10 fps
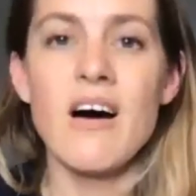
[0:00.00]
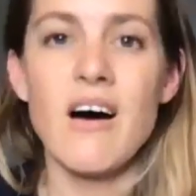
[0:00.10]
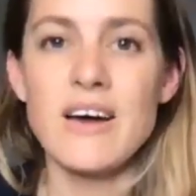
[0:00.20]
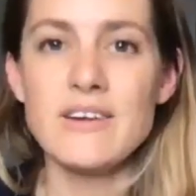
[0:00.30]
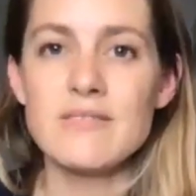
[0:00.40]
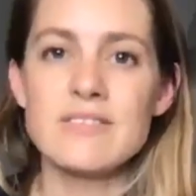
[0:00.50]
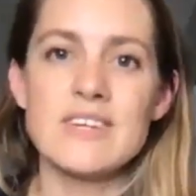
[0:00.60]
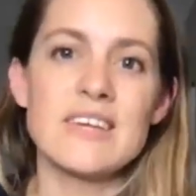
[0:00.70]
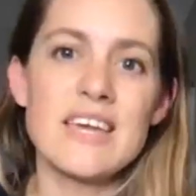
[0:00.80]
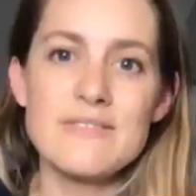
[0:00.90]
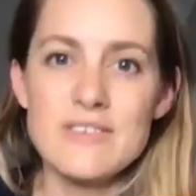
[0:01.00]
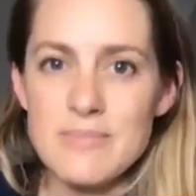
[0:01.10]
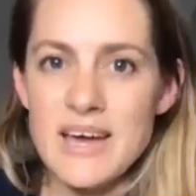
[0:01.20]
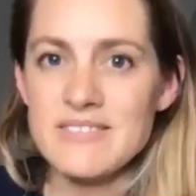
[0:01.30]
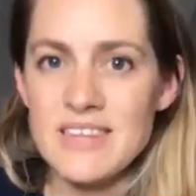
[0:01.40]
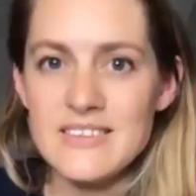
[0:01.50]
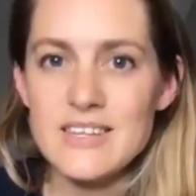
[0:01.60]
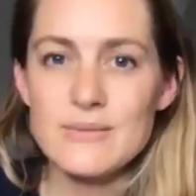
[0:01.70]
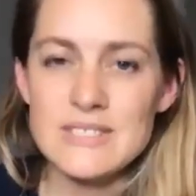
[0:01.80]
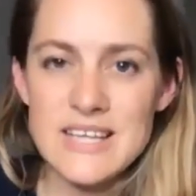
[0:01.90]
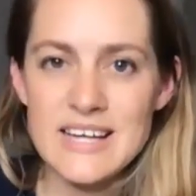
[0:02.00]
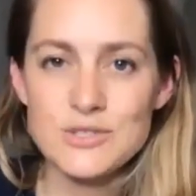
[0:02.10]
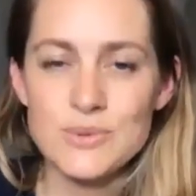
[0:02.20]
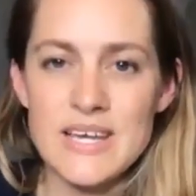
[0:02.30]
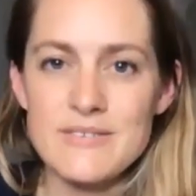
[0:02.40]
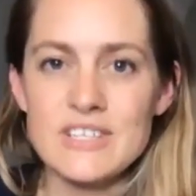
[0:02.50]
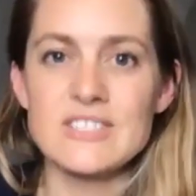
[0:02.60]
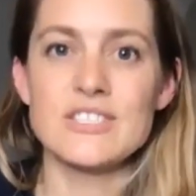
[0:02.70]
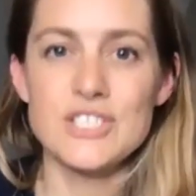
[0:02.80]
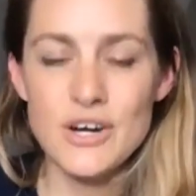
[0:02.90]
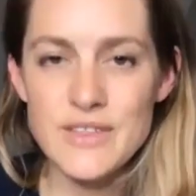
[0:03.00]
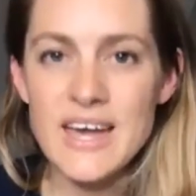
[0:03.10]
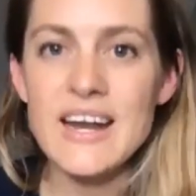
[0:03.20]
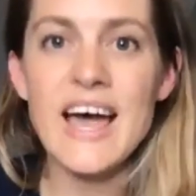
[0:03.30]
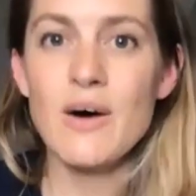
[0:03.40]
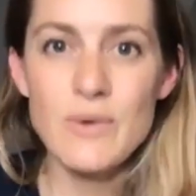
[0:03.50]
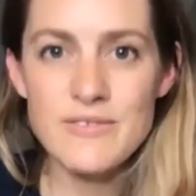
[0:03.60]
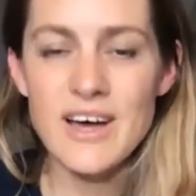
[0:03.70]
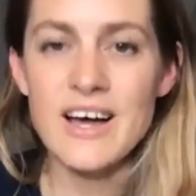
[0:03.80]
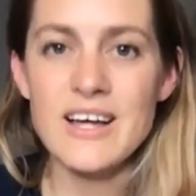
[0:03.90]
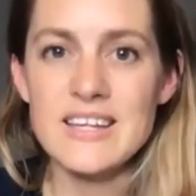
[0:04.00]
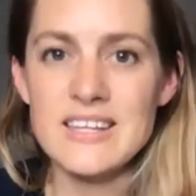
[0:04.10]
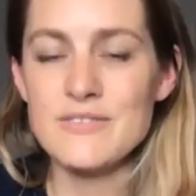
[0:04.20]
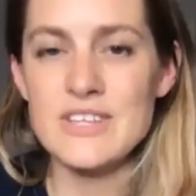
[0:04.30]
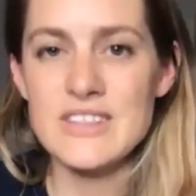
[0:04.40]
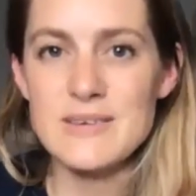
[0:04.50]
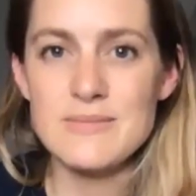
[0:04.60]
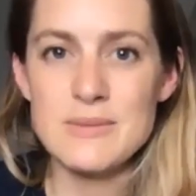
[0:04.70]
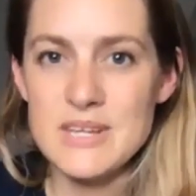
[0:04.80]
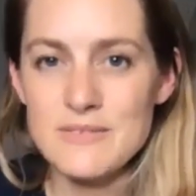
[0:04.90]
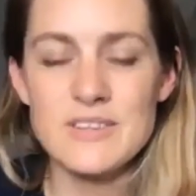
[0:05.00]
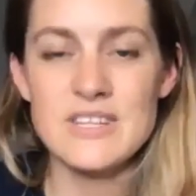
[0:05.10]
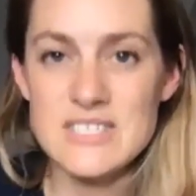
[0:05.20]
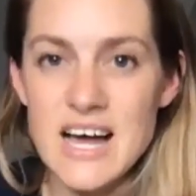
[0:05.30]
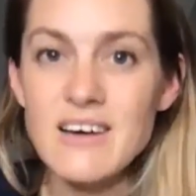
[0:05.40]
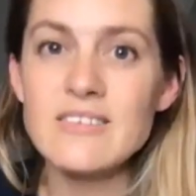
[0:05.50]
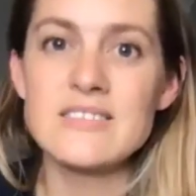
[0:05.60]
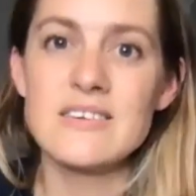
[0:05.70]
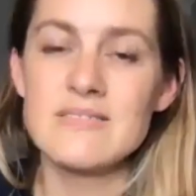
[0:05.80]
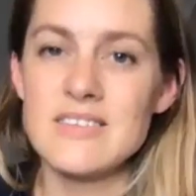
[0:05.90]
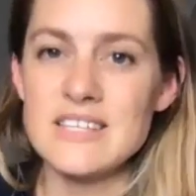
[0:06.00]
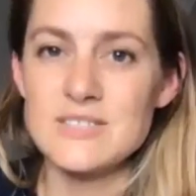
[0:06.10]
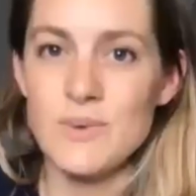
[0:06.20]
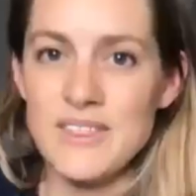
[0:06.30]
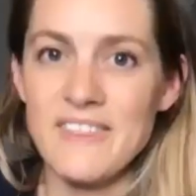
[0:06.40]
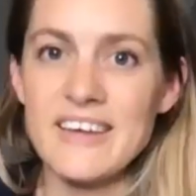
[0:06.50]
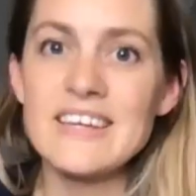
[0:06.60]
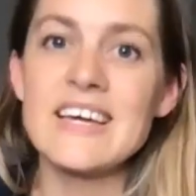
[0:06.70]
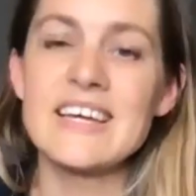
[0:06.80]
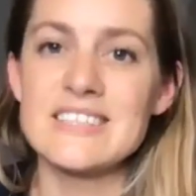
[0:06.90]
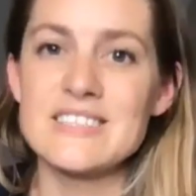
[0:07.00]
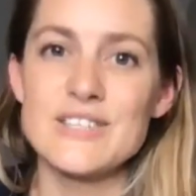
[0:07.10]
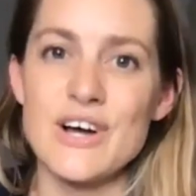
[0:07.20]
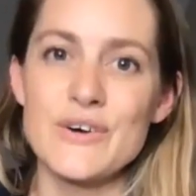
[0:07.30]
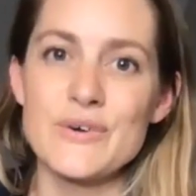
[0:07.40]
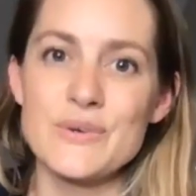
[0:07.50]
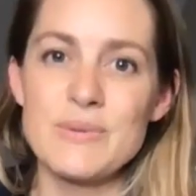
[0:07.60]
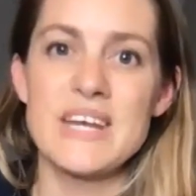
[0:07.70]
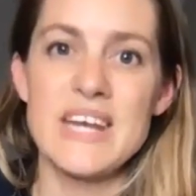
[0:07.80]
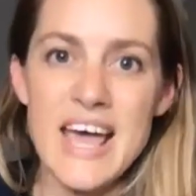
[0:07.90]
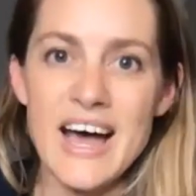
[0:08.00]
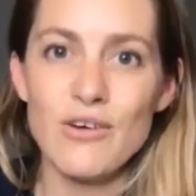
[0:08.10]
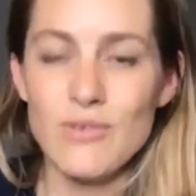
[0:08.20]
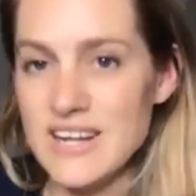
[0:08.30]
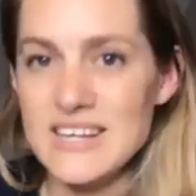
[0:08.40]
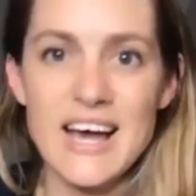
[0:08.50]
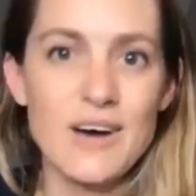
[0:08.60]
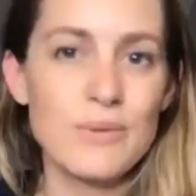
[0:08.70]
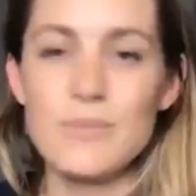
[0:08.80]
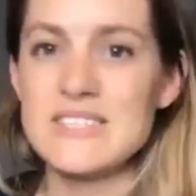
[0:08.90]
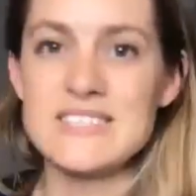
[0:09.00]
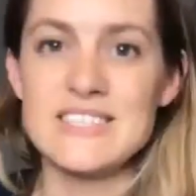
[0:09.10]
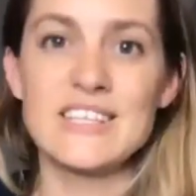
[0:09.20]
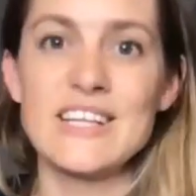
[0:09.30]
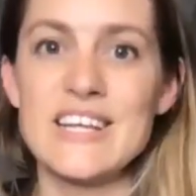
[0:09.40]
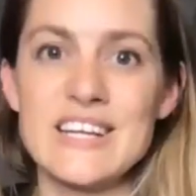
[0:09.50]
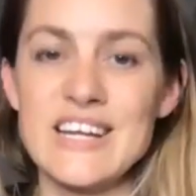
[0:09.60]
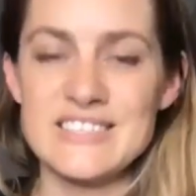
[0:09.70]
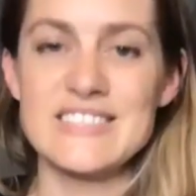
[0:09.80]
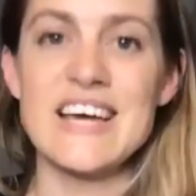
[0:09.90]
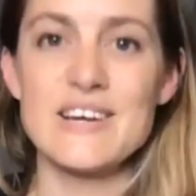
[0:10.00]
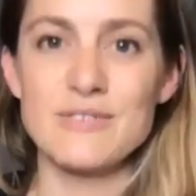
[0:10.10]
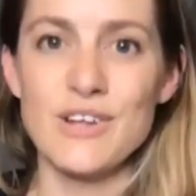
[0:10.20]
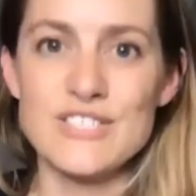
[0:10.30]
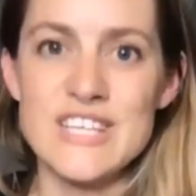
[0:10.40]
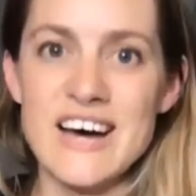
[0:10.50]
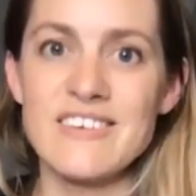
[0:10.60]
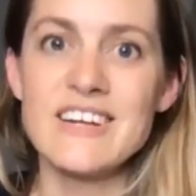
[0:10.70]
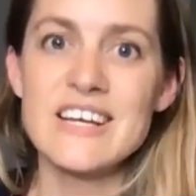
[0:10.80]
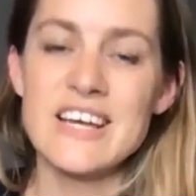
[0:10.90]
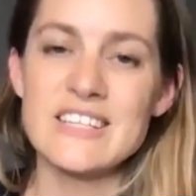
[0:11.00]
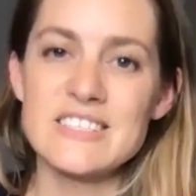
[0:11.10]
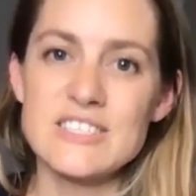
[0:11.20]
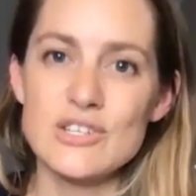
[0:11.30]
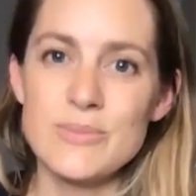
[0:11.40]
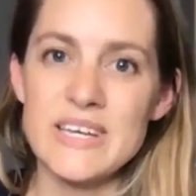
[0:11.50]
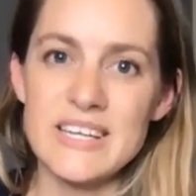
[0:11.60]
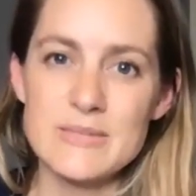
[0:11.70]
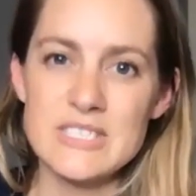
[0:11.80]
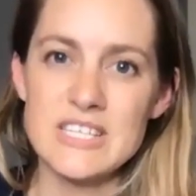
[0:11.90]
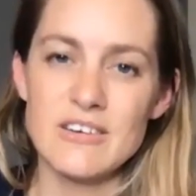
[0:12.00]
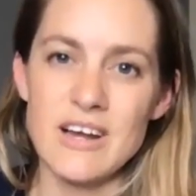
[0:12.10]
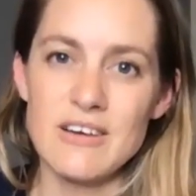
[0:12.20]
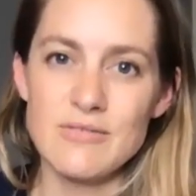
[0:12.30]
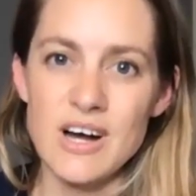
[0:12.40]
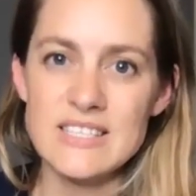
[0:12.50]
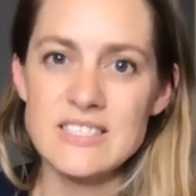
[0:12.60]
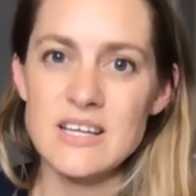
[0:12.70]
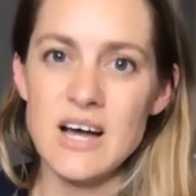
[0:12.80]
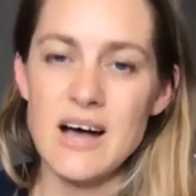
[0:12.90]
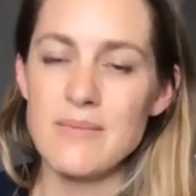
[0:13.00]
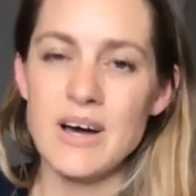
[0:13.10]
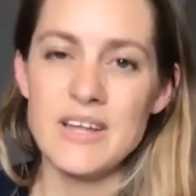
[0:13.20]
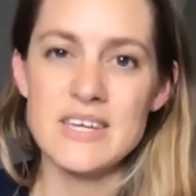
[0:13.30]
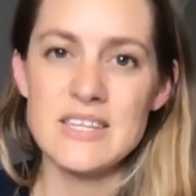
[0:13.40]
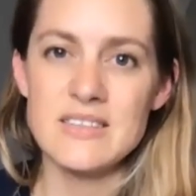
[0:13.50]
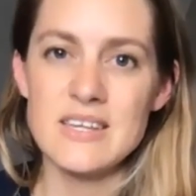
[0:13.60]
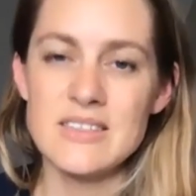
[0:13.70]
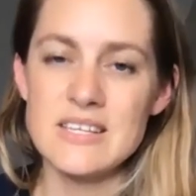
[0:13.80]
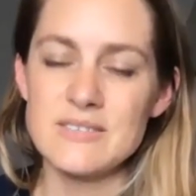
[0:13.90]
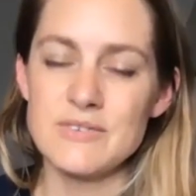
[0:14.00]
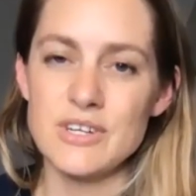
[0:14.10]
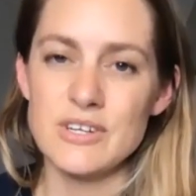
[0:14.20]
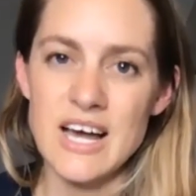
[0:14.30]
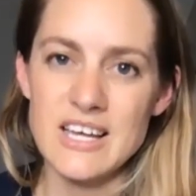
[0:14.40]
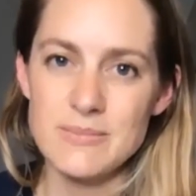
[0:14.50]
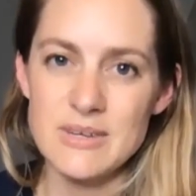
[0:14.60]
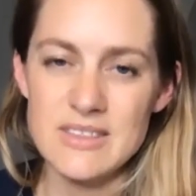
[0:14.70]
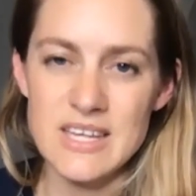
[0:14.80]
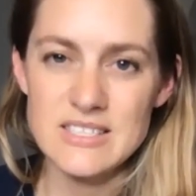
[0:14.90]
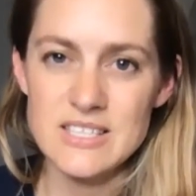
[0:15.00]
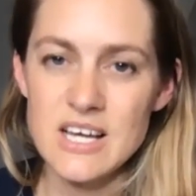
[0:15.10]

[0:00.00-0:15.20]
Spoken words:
I don't think even back then there was actually evidence to show that. However, giving them the benefit of the doubt, that's one thing. And so, but now, right now, when we're still in a state of lockdown and still being limited on our rights, I think that there's a very good argument that's